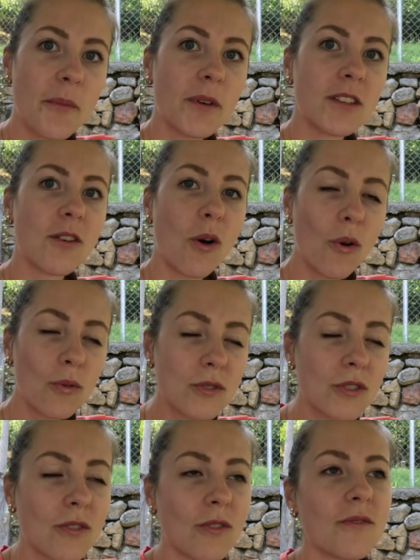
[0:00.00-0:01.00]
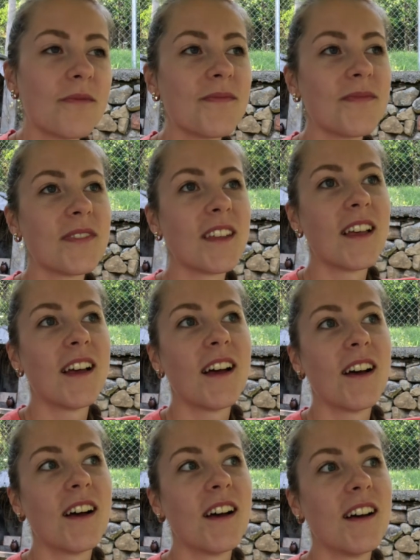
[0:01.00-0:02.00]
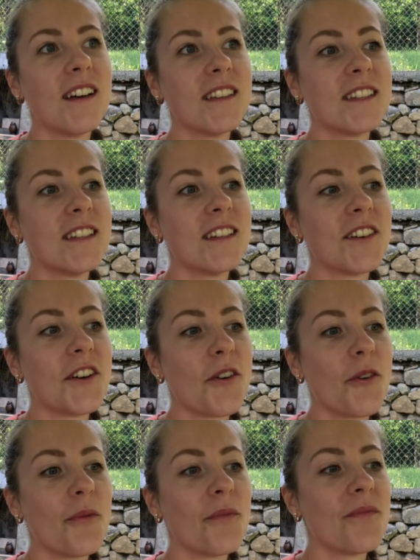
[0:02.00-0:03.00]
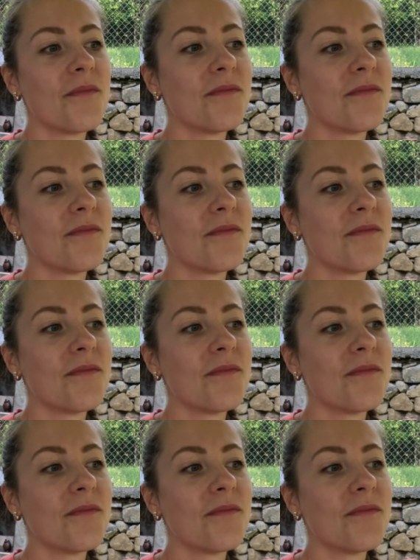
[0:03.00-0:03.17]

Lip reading: but also the